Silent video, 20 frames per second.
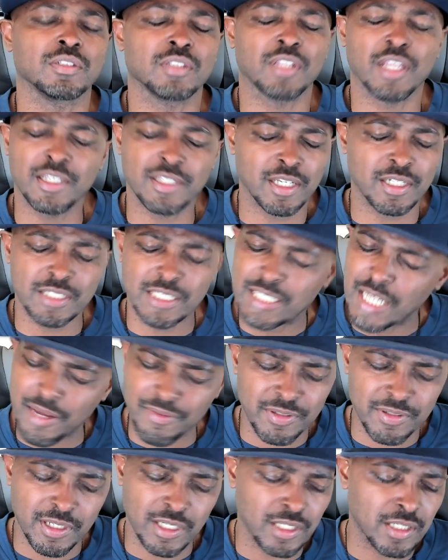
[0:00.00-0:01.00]
They
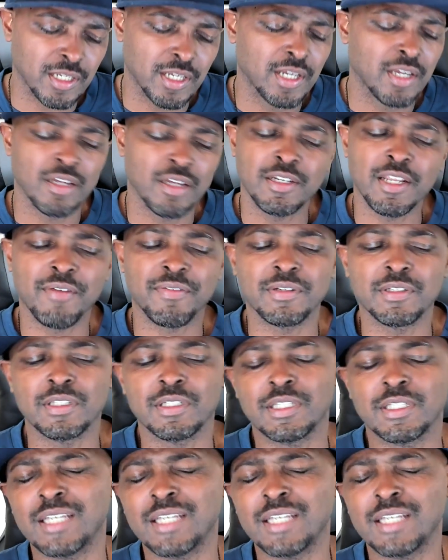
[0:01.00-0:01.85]
definitely.